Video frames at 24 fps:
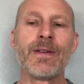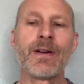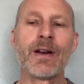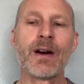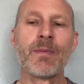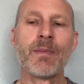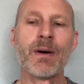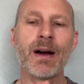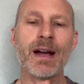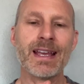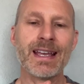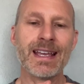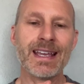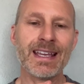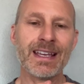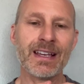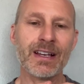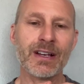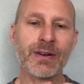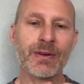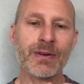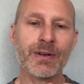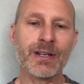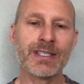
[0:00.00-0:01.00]
thereby
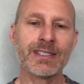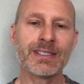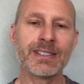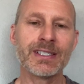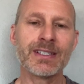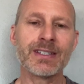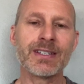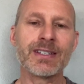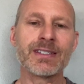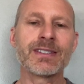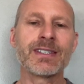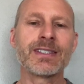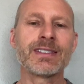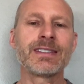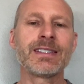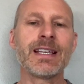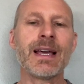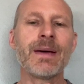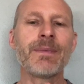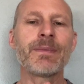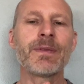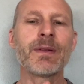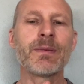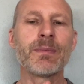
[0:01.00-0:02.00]
increasing the
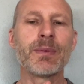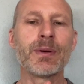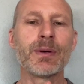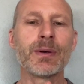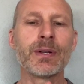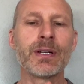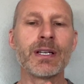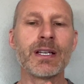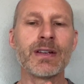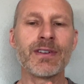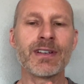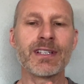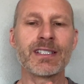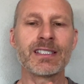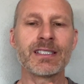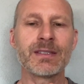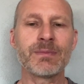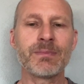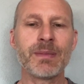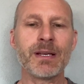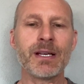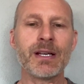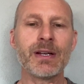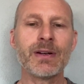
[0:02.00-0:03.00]
susceptibility of
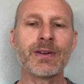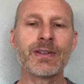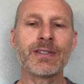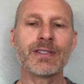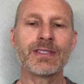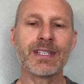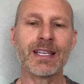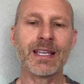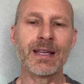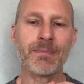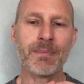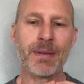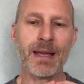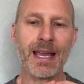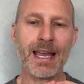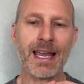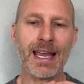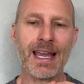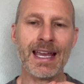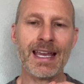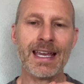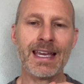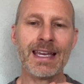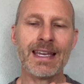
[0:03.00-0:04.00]
experiencing
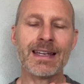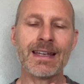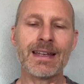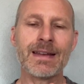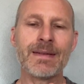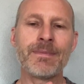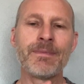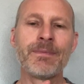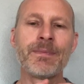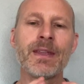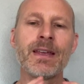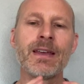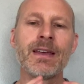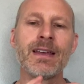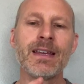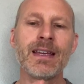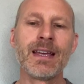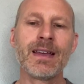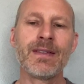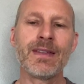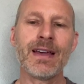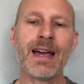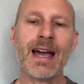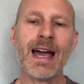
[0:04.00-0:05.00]
pain
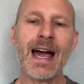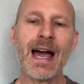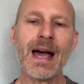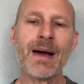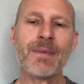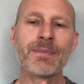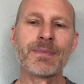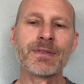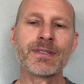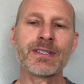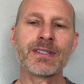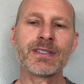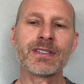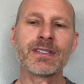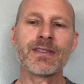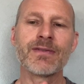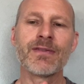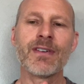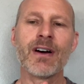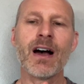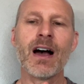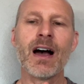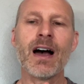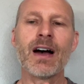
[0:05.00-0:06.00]
in the absence
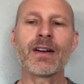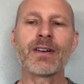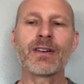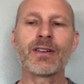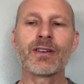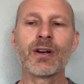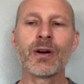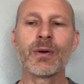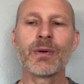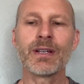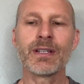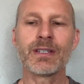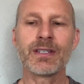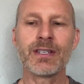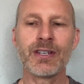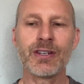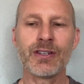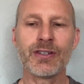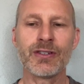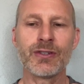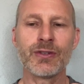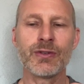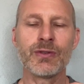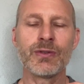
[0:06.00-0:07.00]
of ongoing
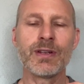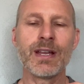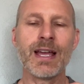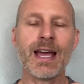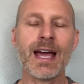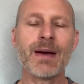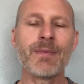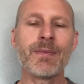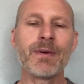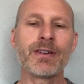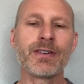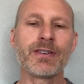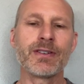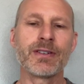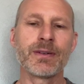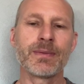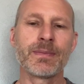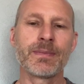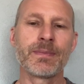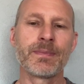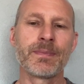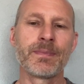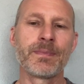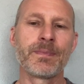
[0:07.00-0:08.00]
tissue damage.
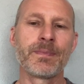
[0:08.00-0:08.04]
